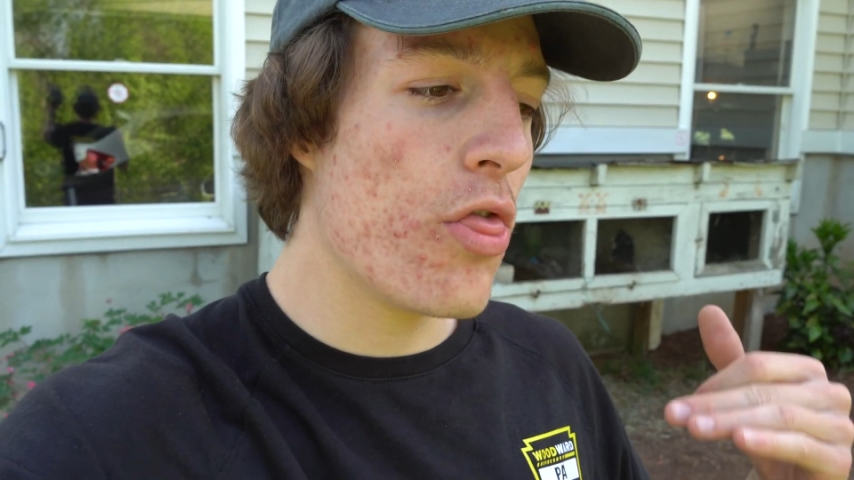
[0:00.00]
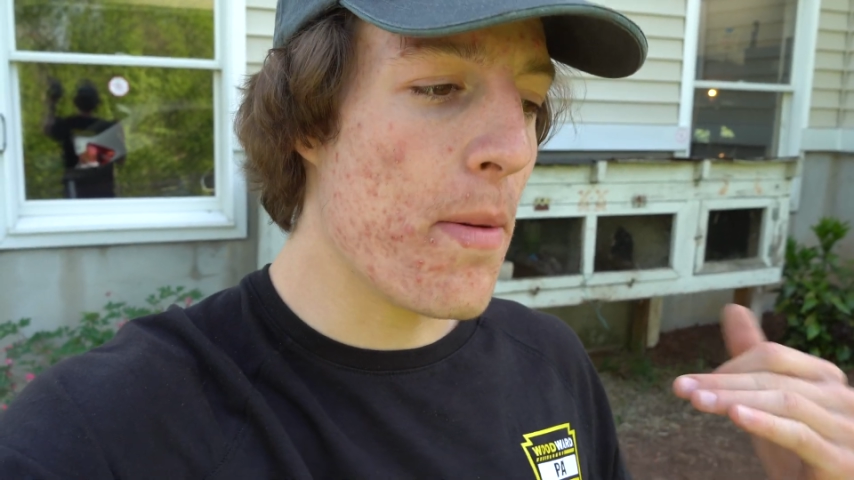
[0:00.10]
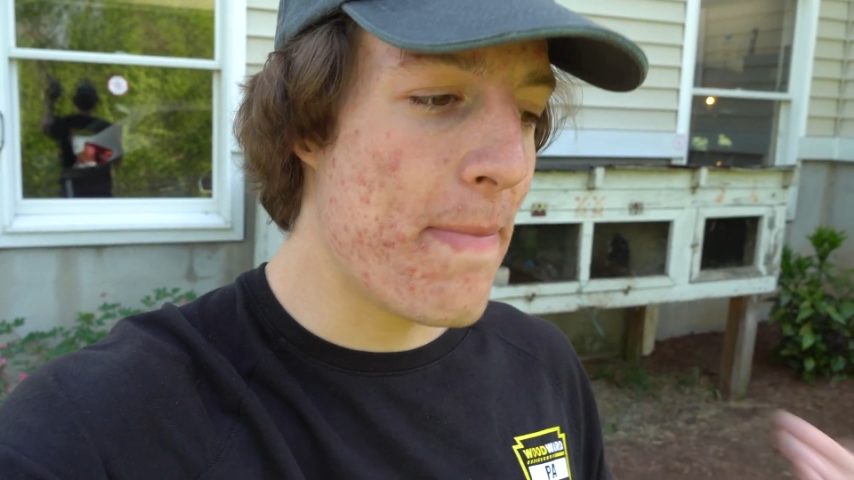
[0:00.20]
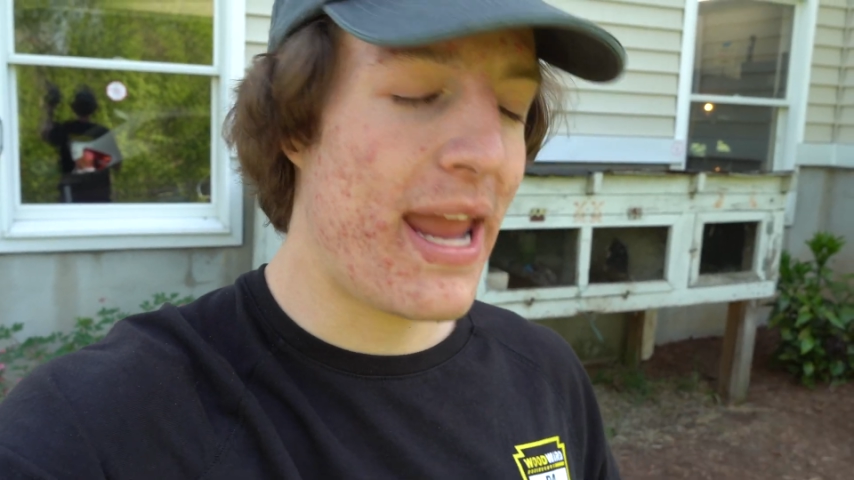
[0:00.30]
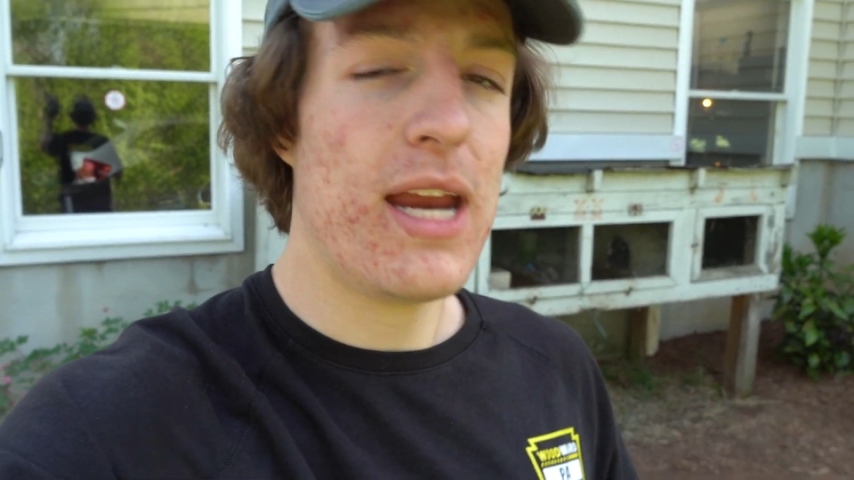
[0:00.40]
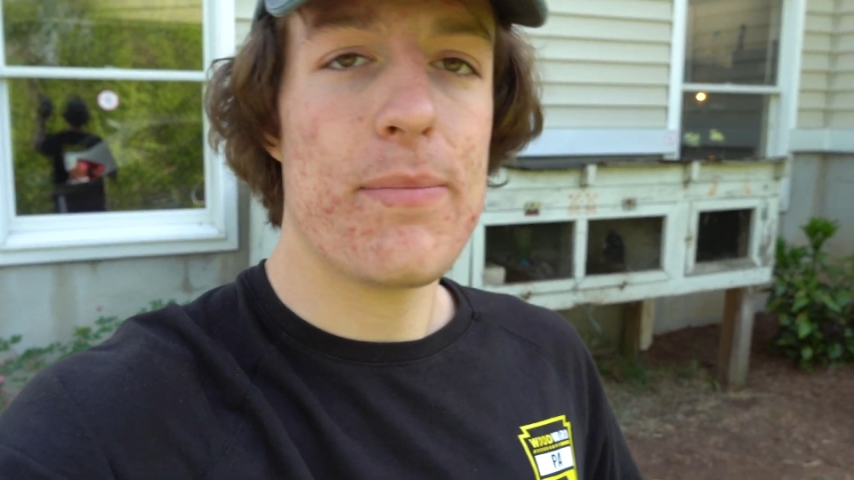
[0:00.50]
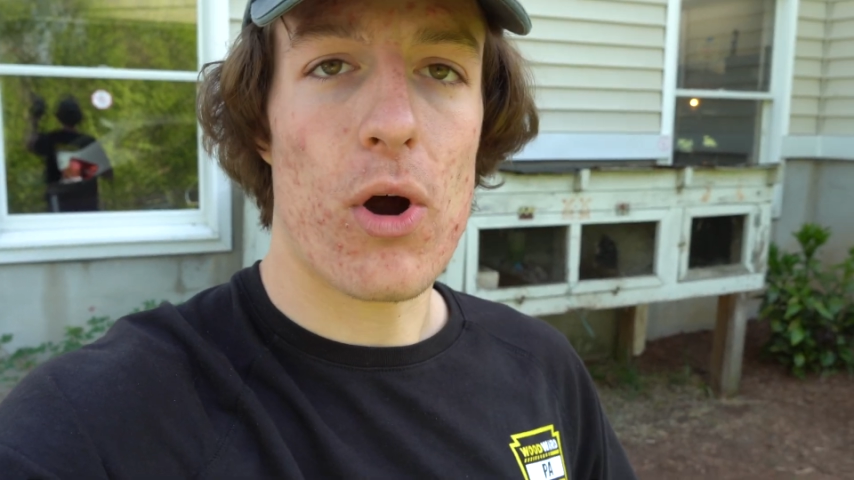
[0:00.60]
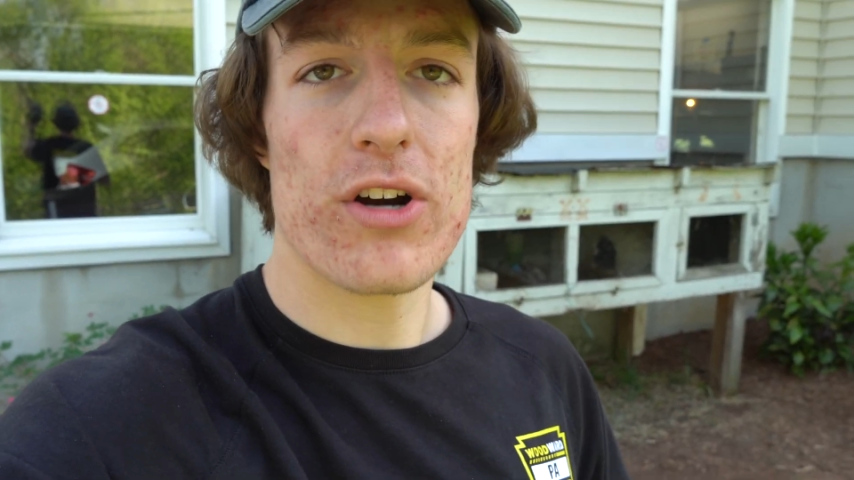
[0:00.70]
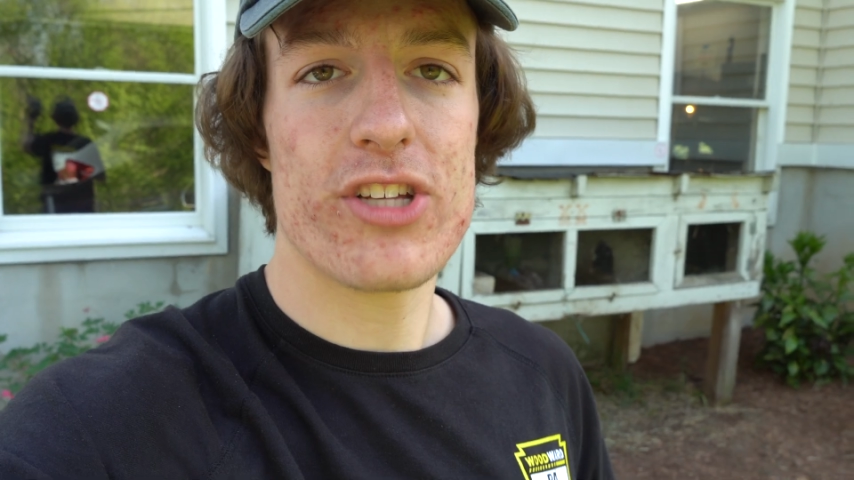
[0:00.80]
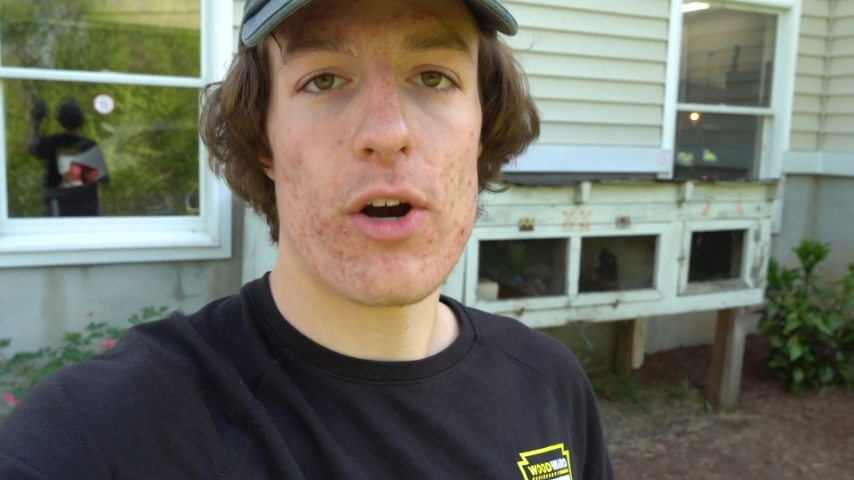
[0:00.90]
the main
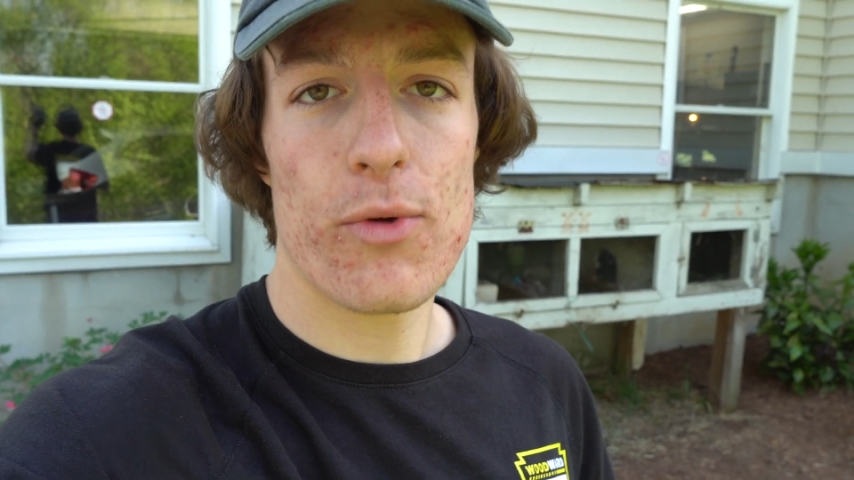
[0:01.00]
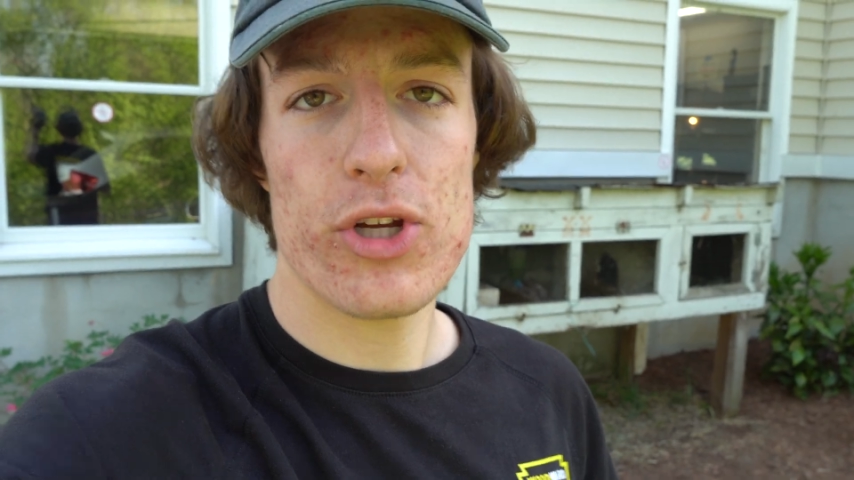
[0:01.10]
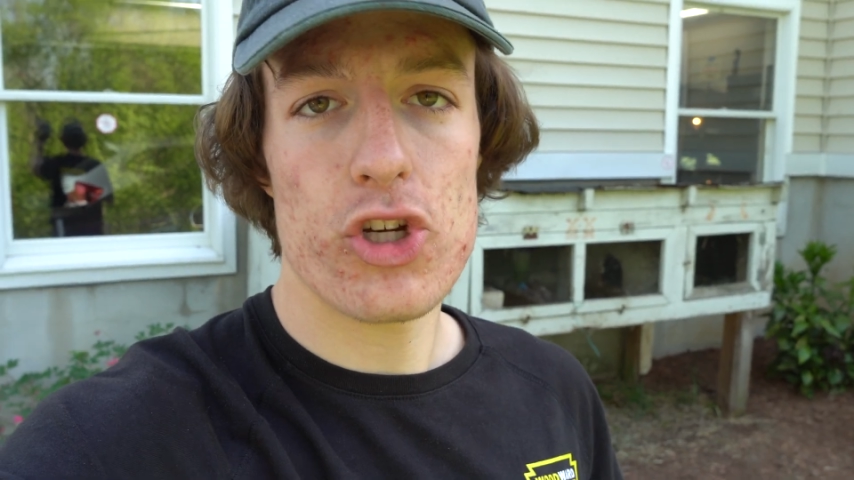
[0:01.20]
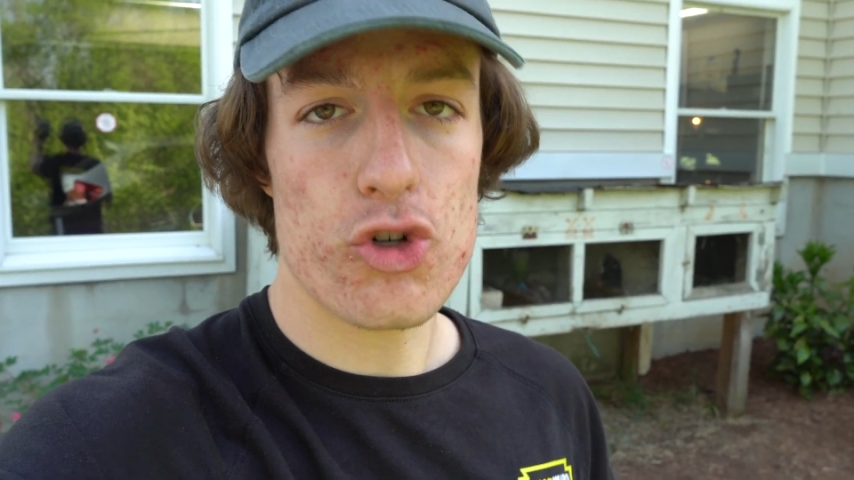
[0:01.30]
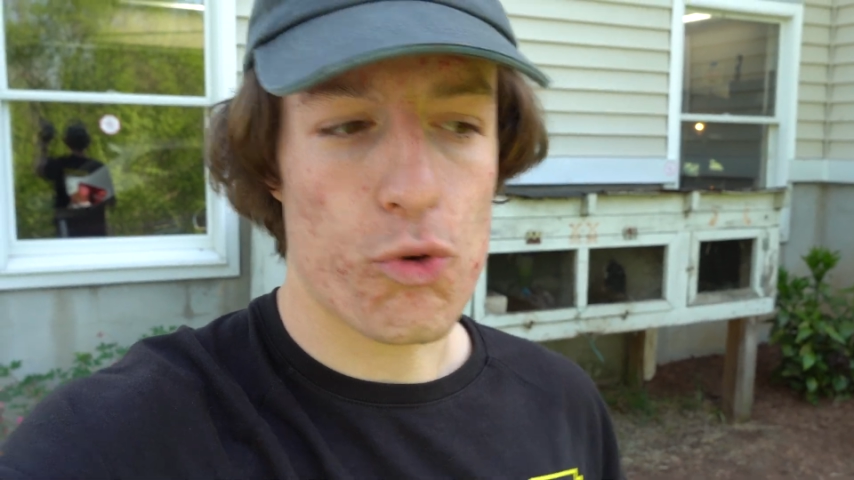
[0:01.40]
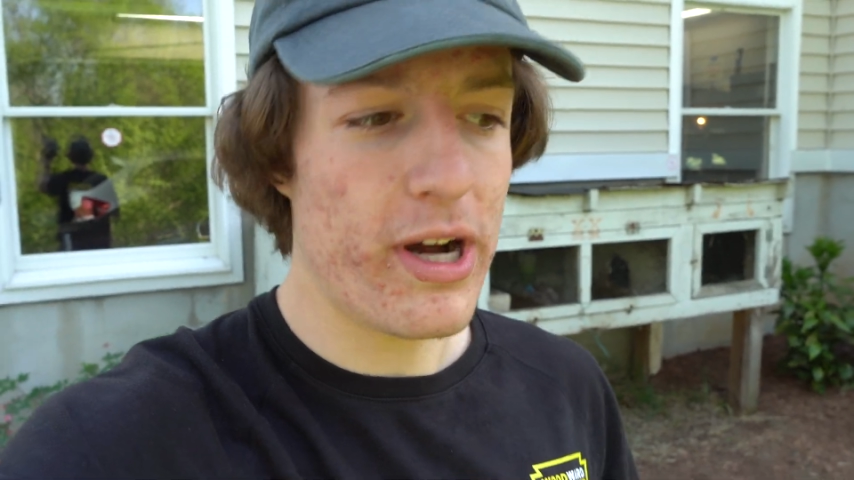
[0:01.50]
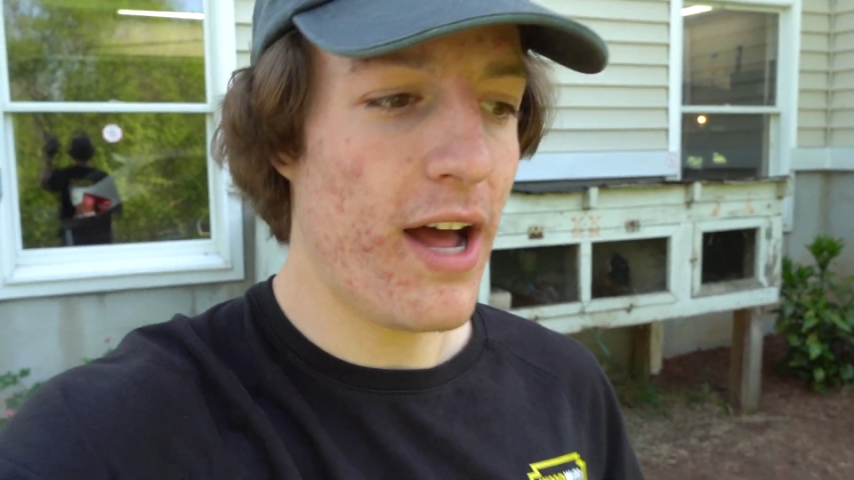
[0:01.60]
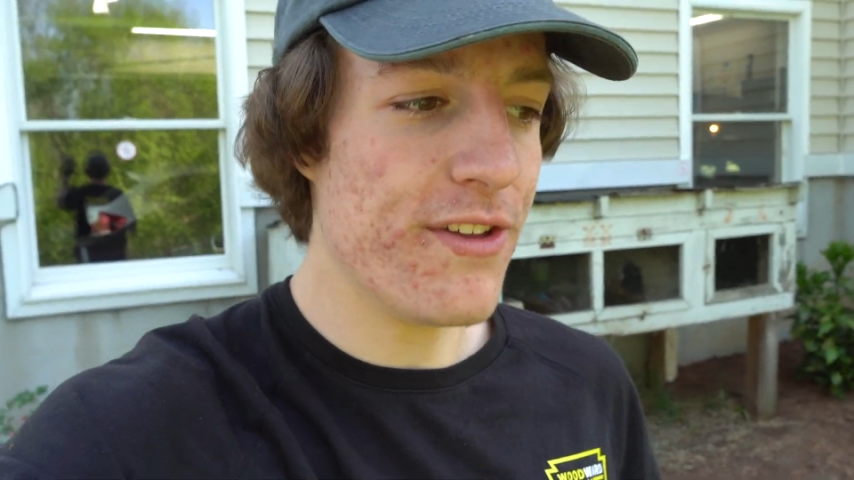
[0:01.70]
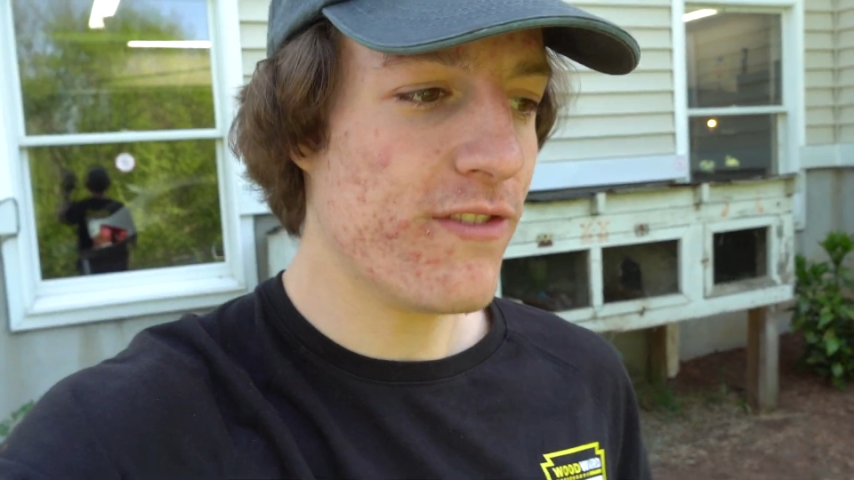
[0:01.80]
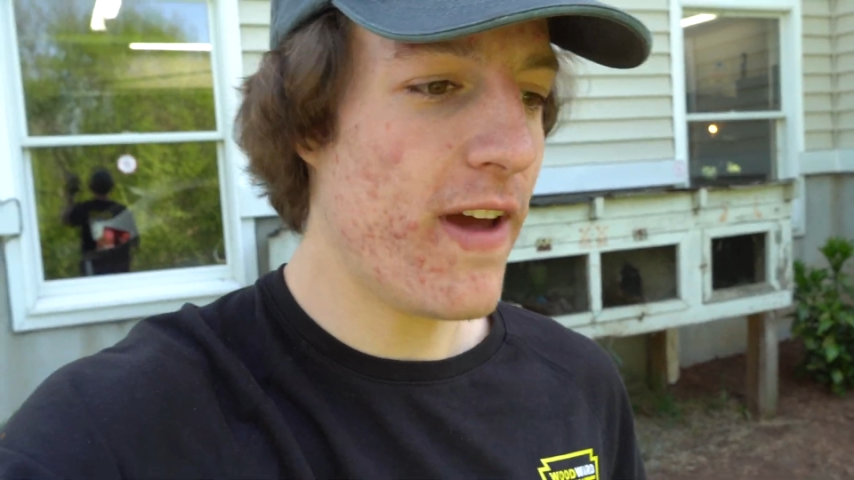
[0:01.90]
parts that are really destroyed
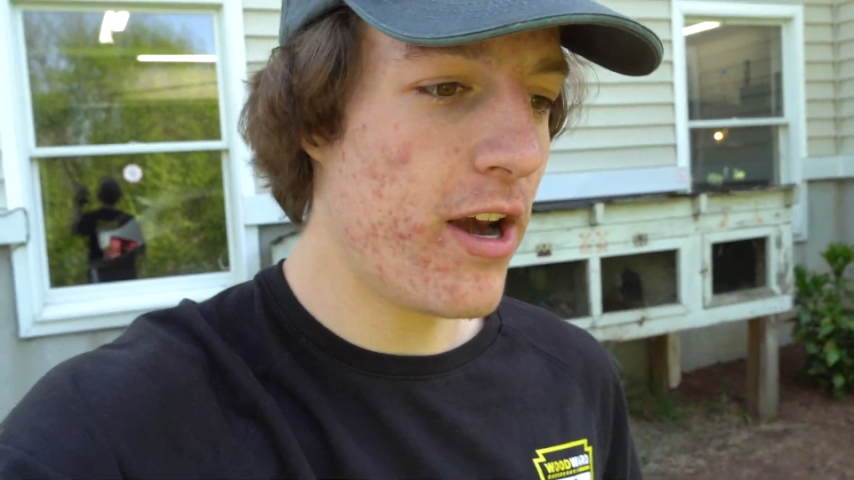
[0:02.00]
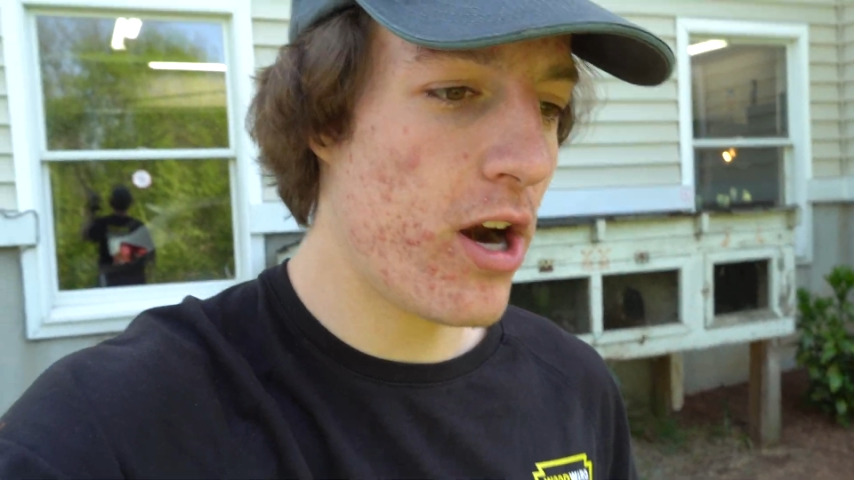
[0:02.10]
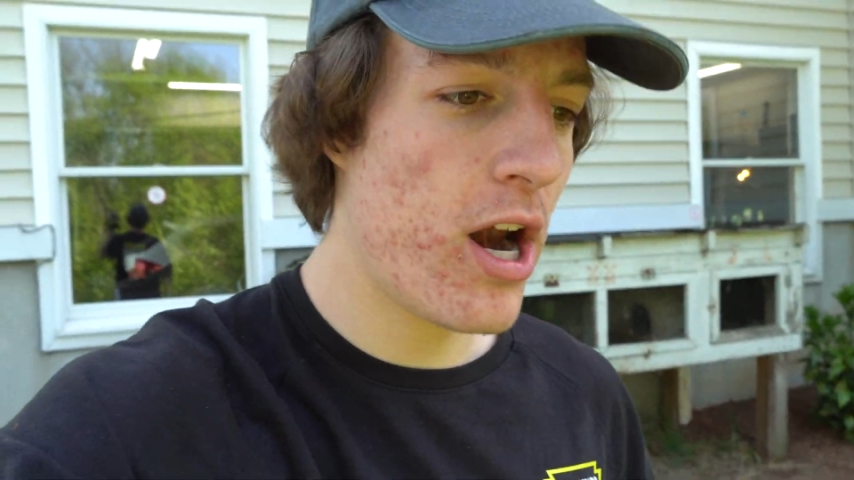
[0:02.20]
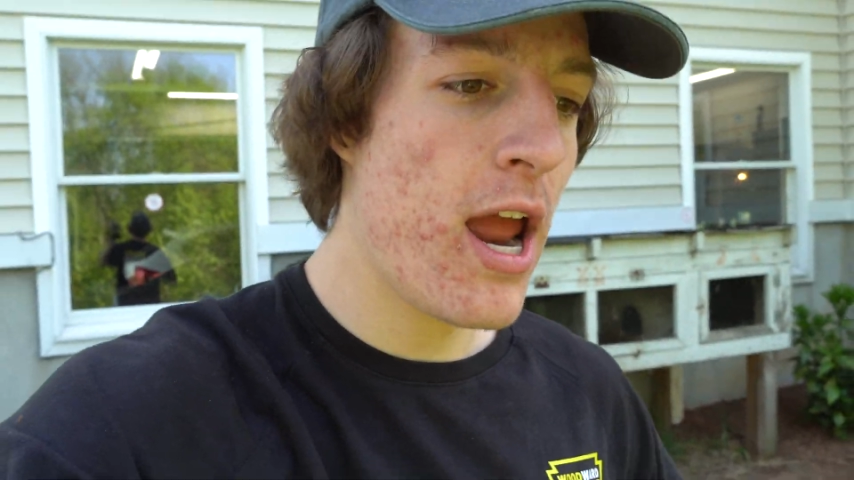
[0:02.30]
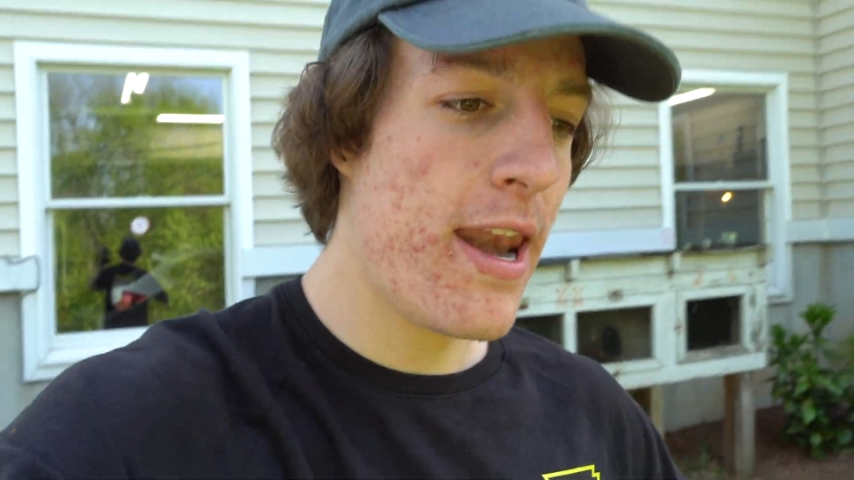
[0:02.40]
on this fender.